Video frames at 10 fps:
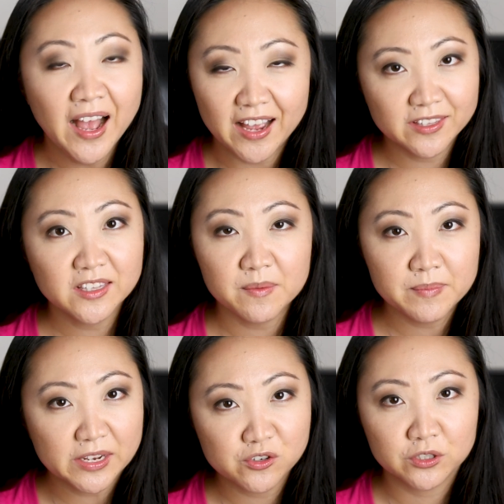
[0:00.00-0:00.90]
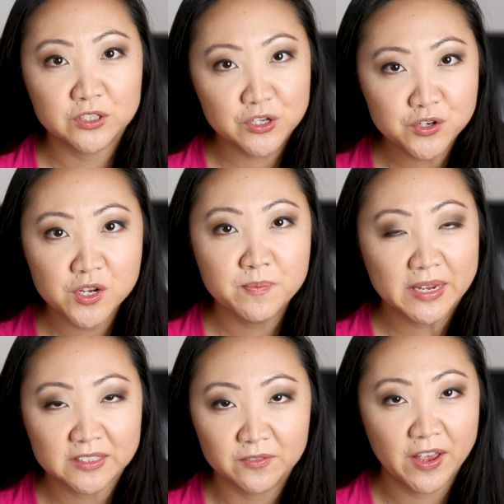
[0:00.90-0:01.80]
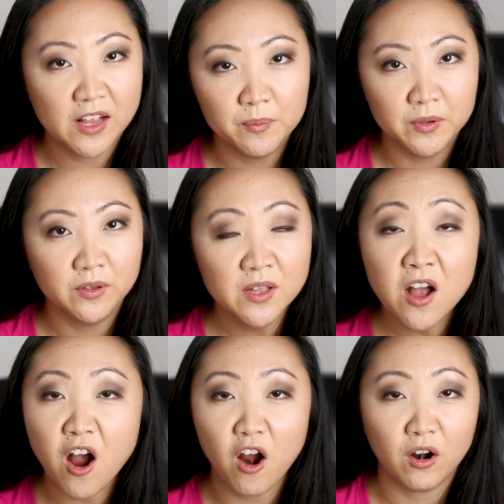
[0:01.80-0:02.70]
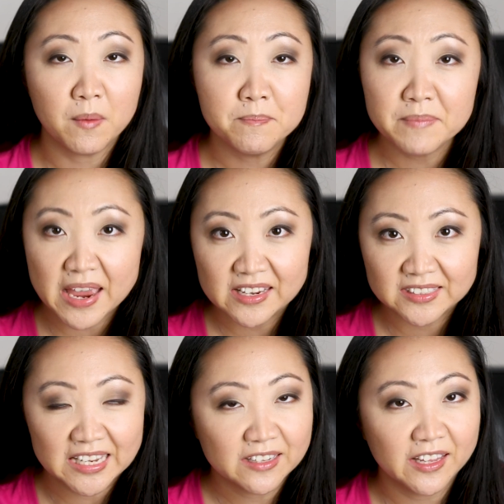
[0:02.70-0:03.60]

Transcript: I think the metrics YouTube makes available are amazing,